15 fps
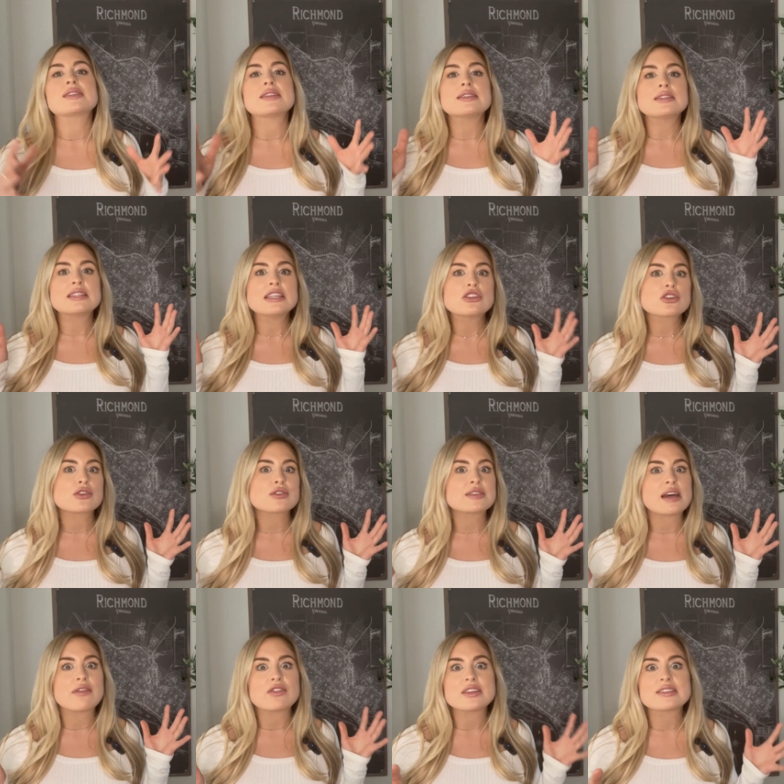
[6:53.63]
and teachers
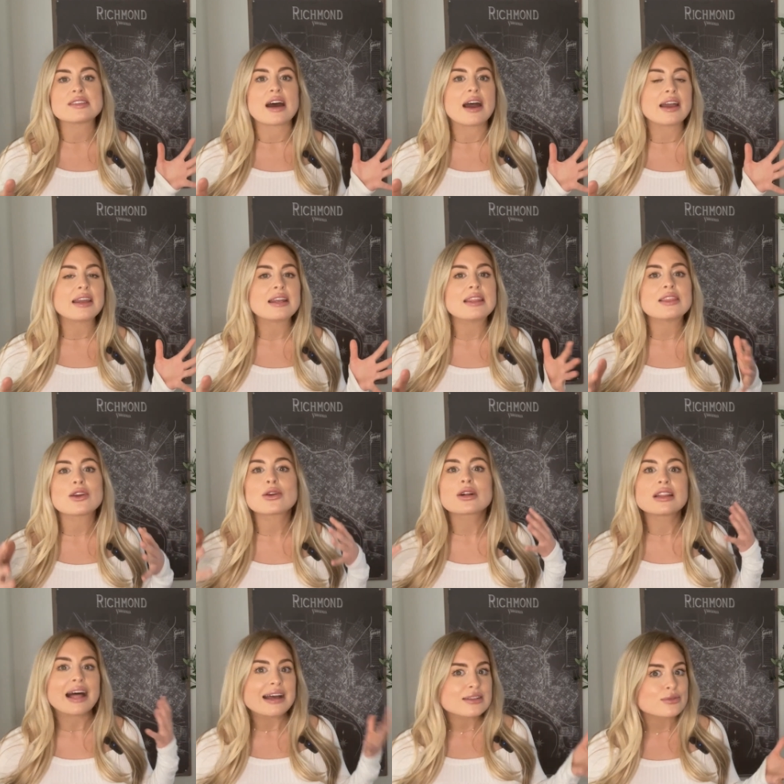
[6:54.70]
have the sign in their
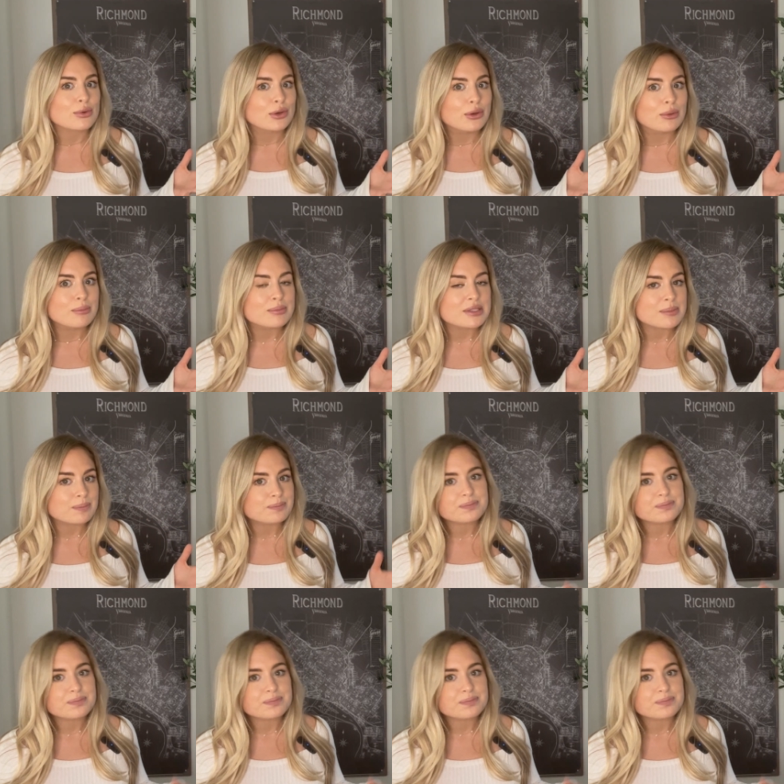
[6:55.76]
classrooms.